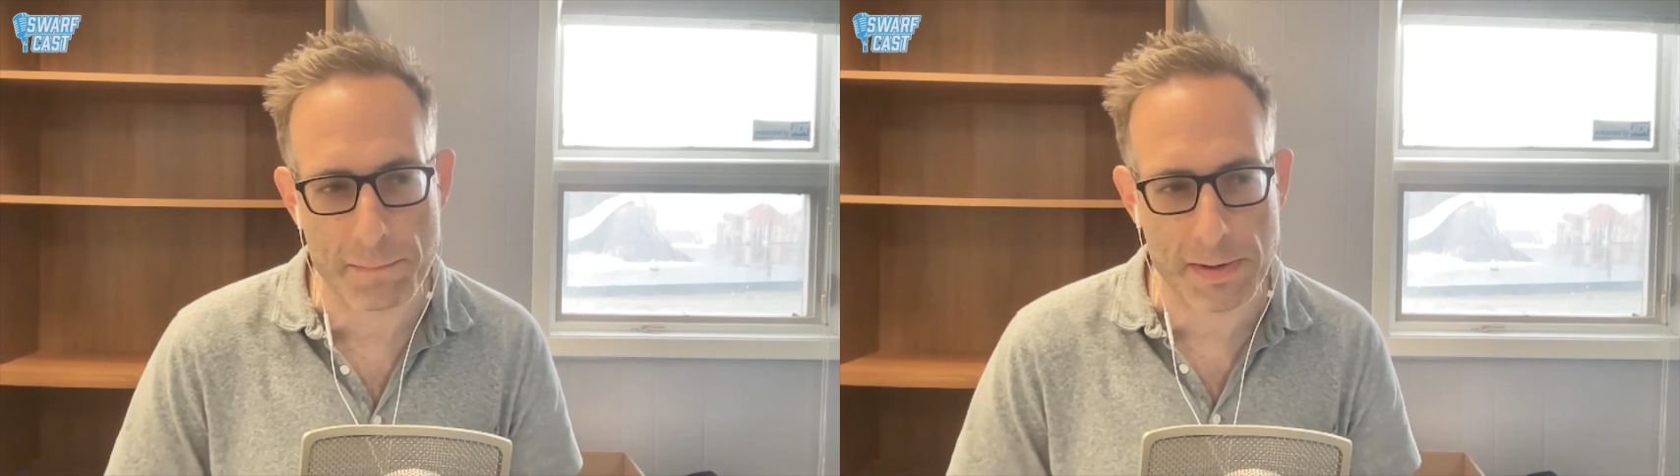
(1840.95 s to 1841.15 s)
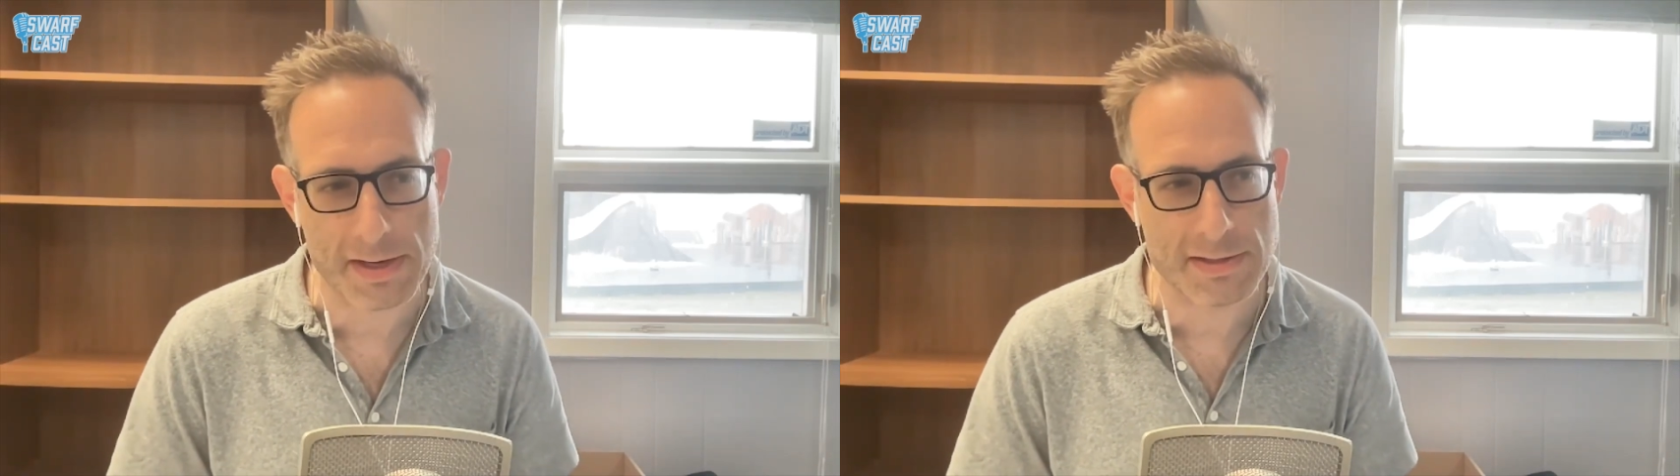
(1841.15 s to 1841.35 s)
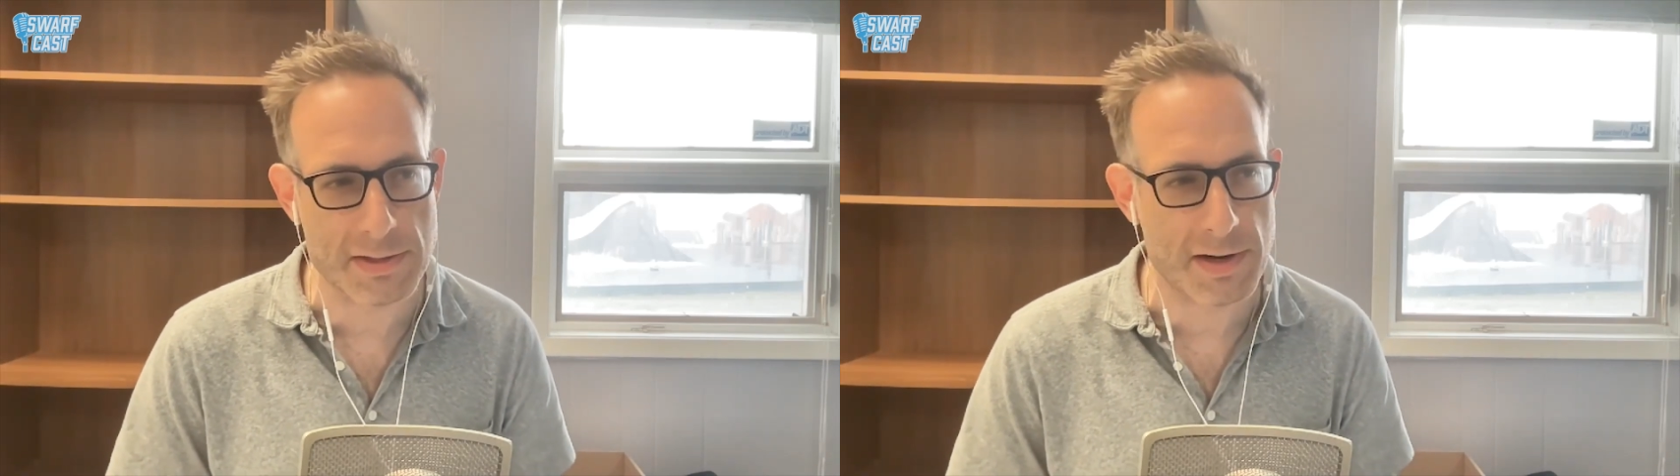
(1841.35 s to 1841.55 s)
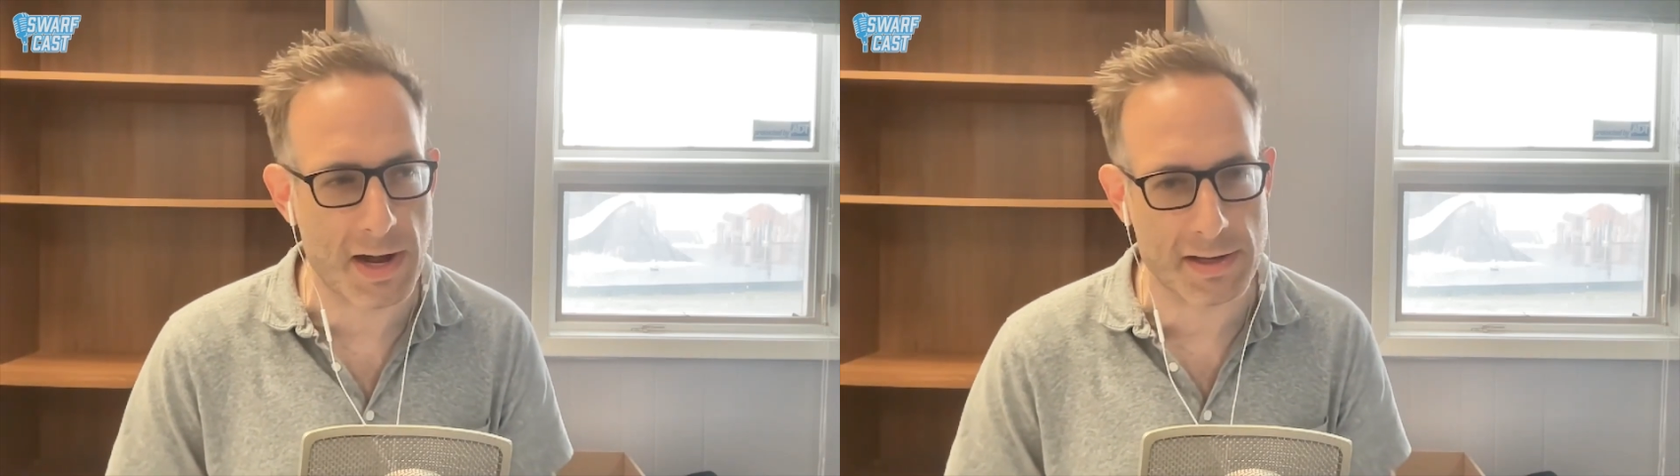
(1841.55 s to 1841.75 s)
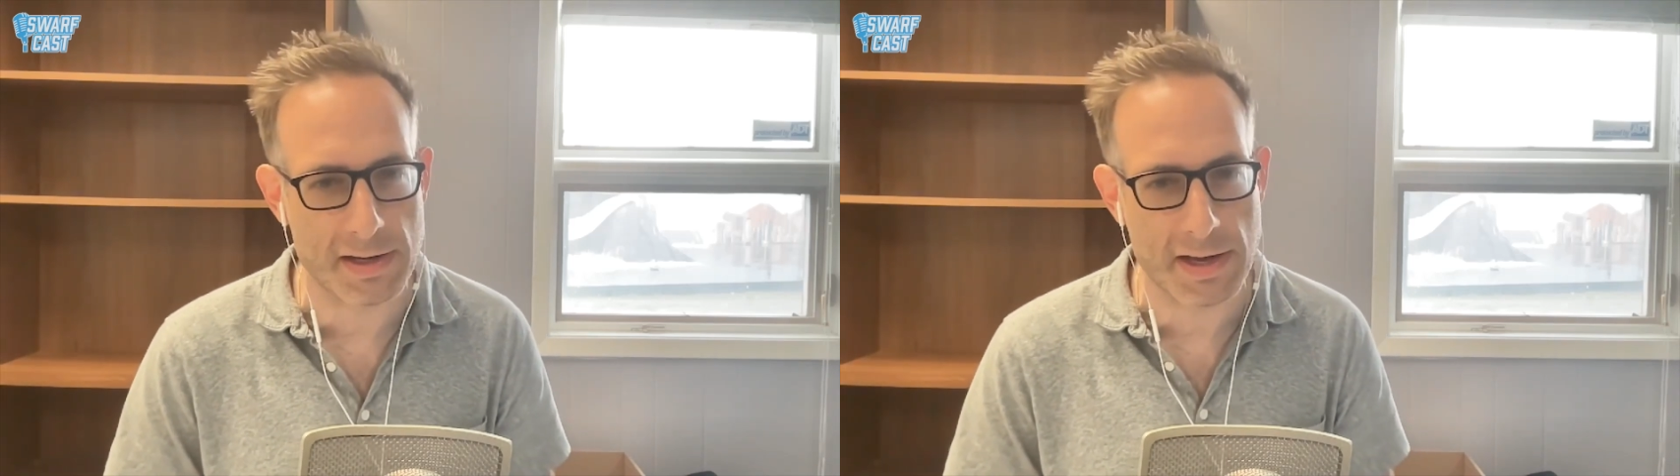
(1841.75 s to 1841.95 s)
because you're not
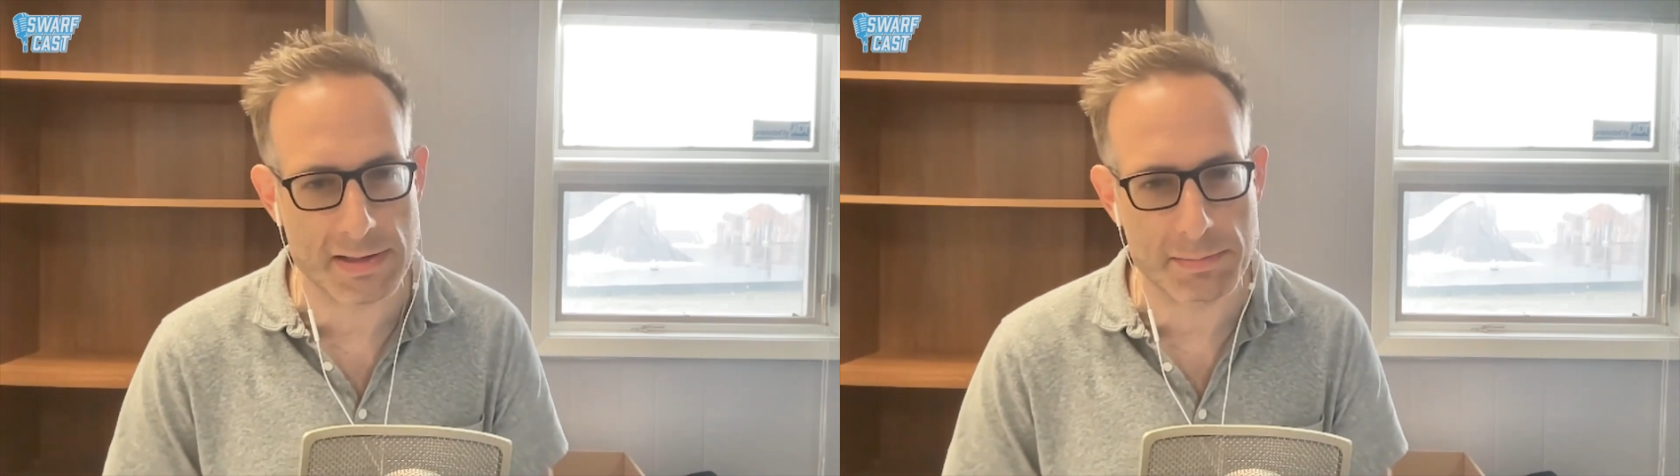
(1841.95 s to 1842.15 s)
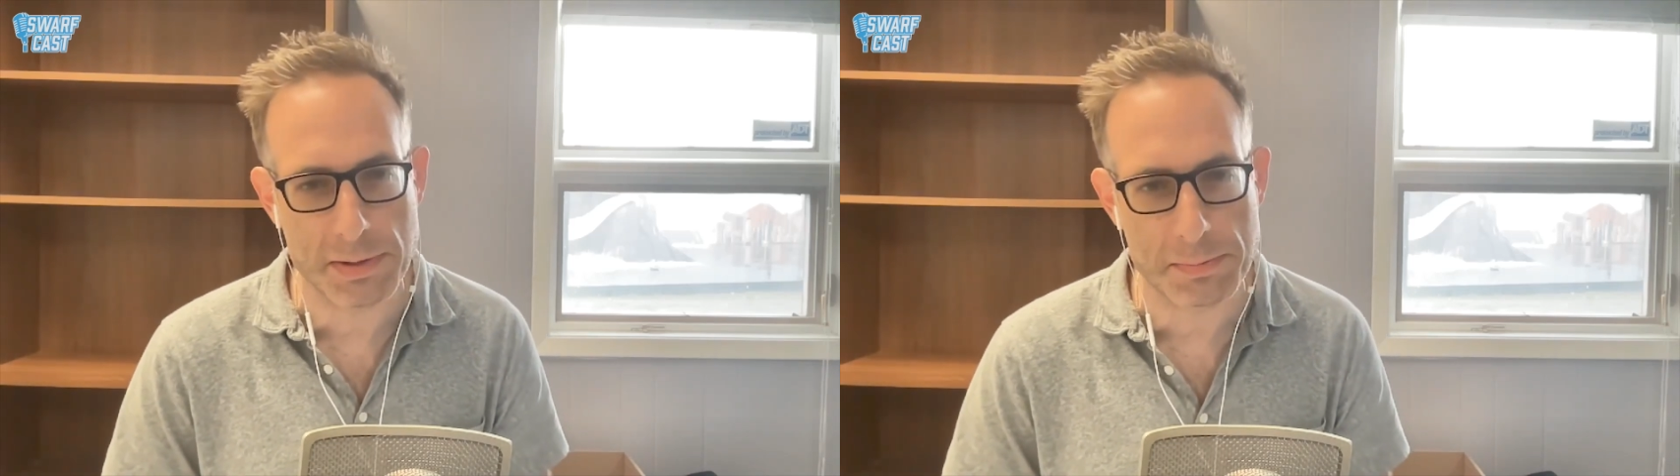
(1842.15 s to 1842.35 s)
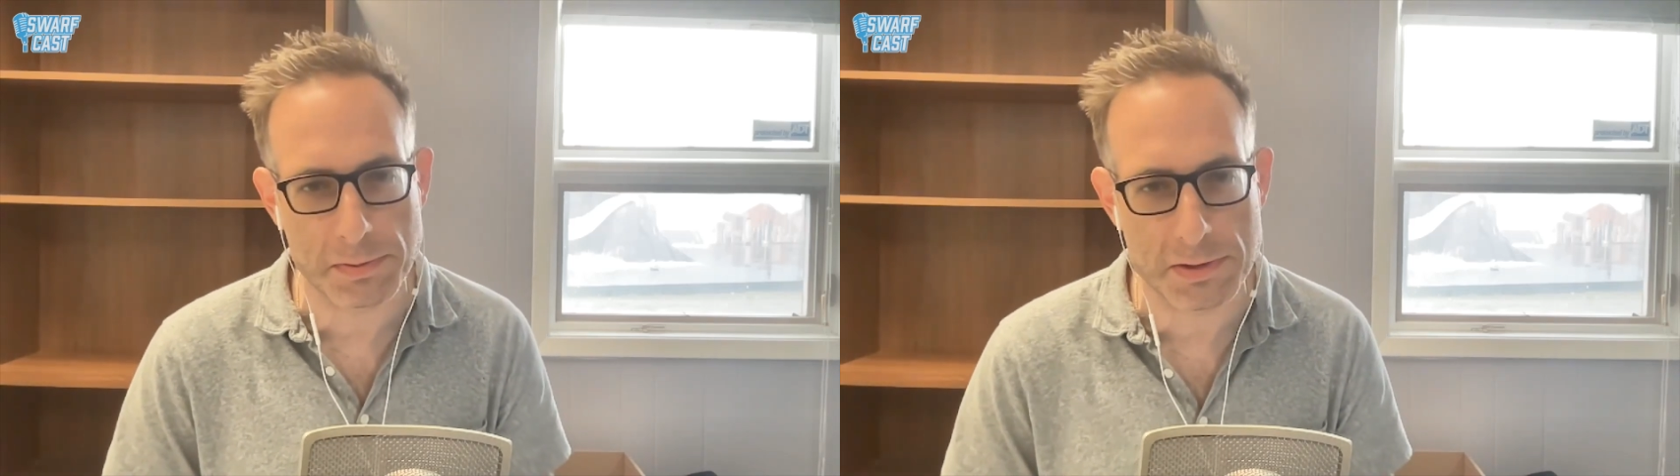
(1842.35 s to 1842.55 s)
going to get people